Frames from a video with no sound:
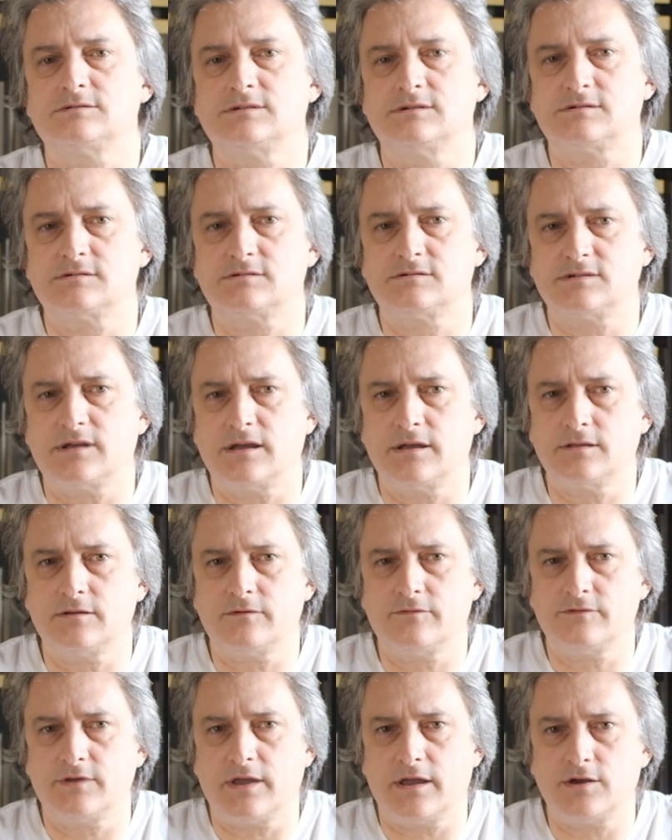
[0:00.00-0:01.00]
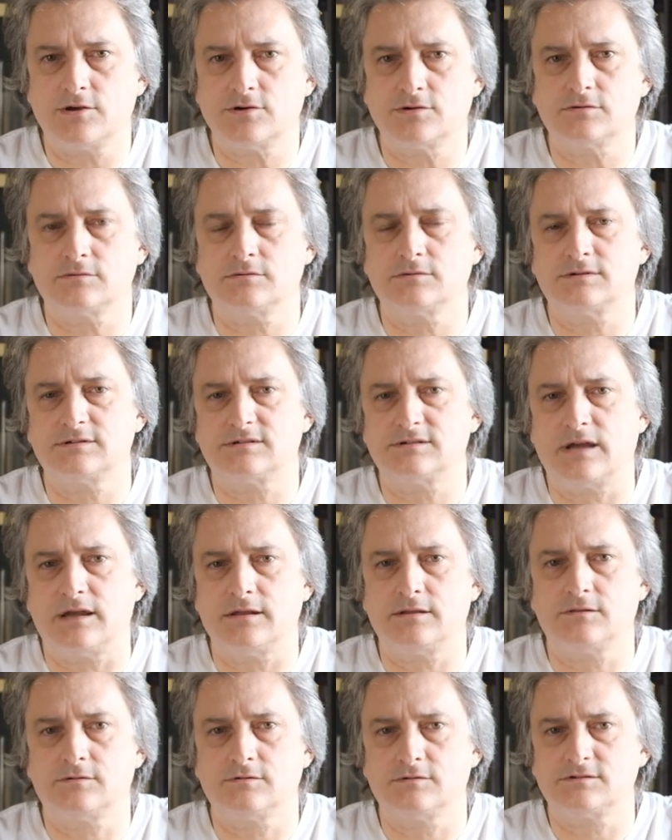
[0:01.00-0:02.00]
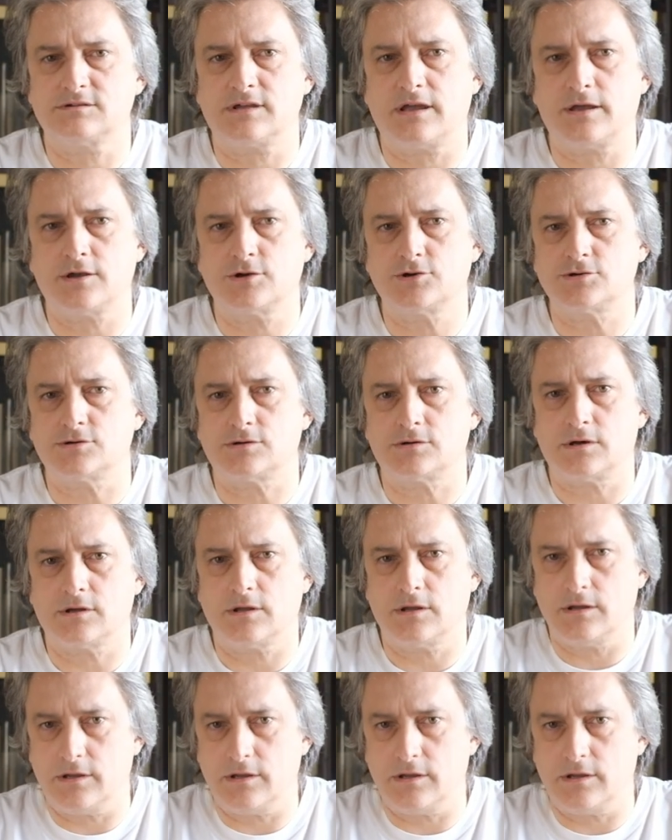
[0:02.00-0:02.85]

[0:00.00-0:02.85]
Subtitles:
the Society of Nations decided to sanction